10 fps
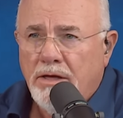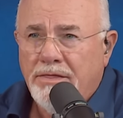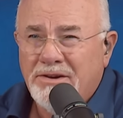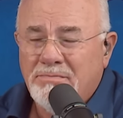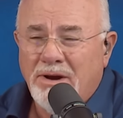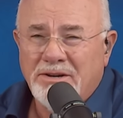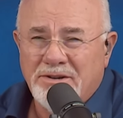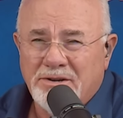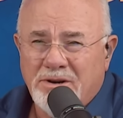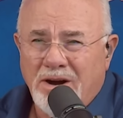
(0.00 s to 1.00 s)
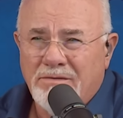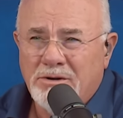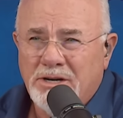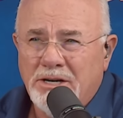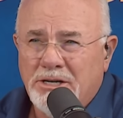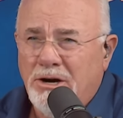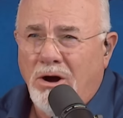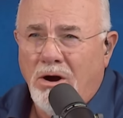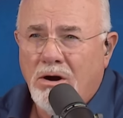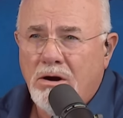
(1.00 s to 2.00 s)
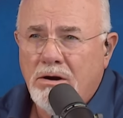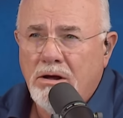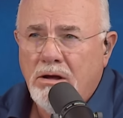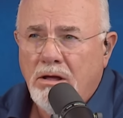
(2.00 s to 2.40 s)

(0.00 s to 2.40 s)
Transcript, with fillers: This makes this conversation hard,